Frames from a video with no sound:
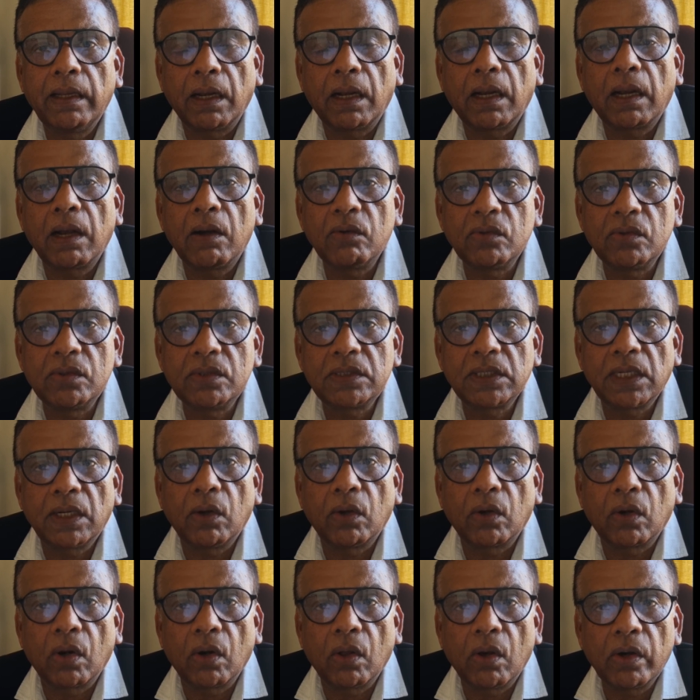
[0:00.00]
counsel
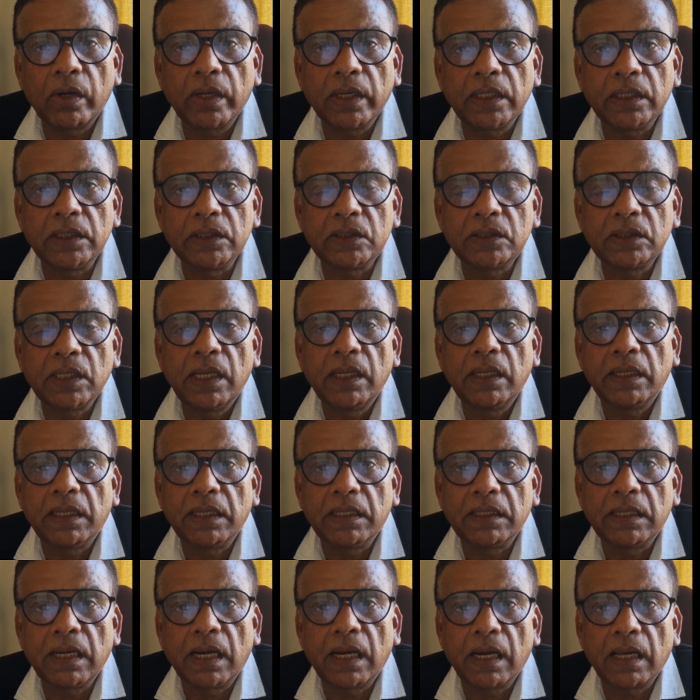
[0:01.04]
or lawyers
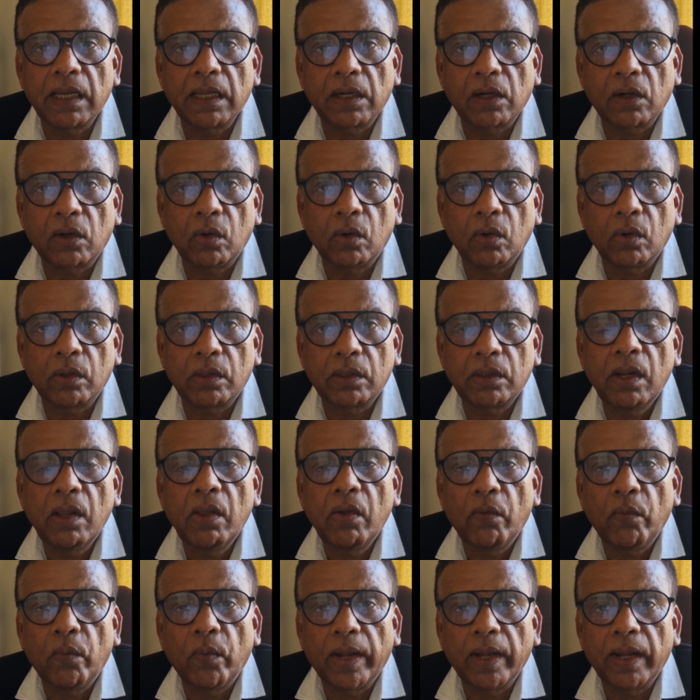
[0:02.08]
in the higher court
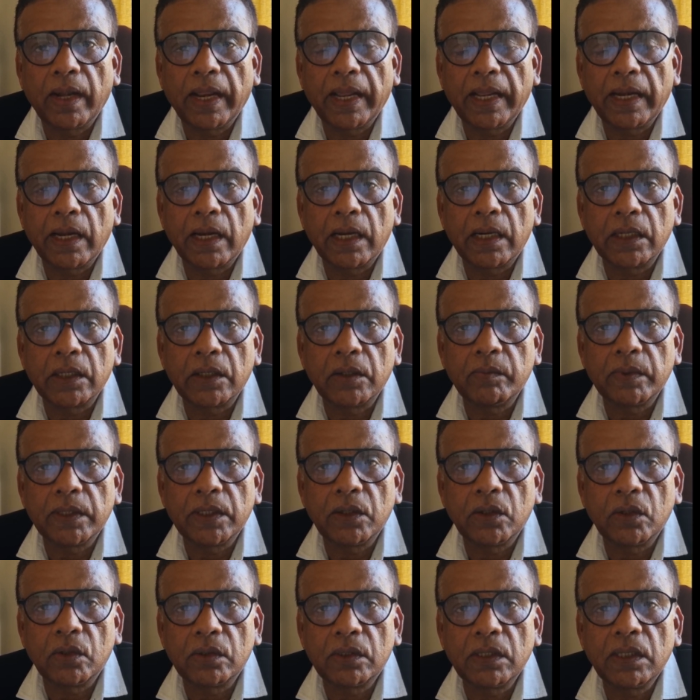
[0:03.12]
when an argument
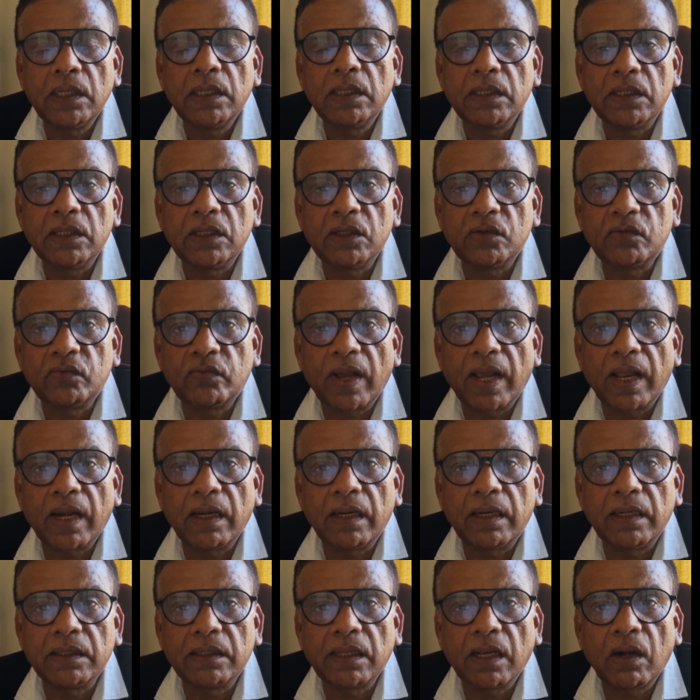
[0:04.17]
note is filed
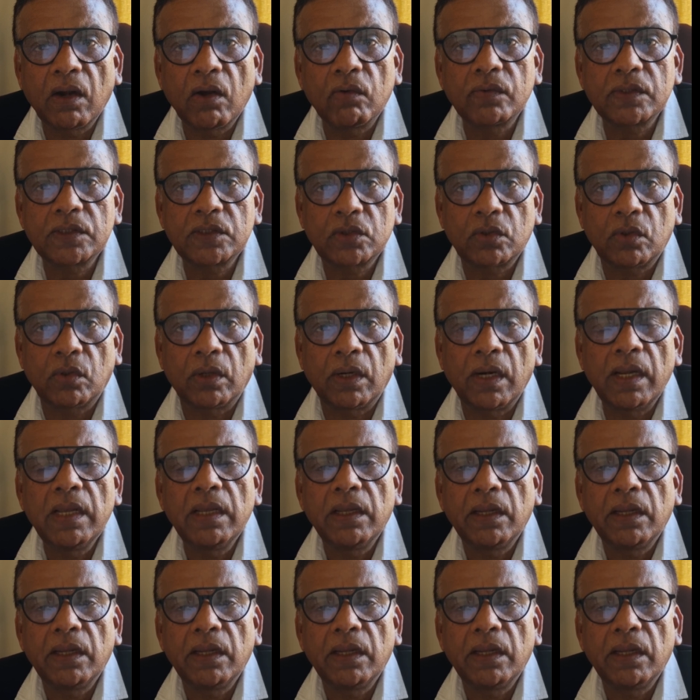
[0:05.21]
in the lowest court.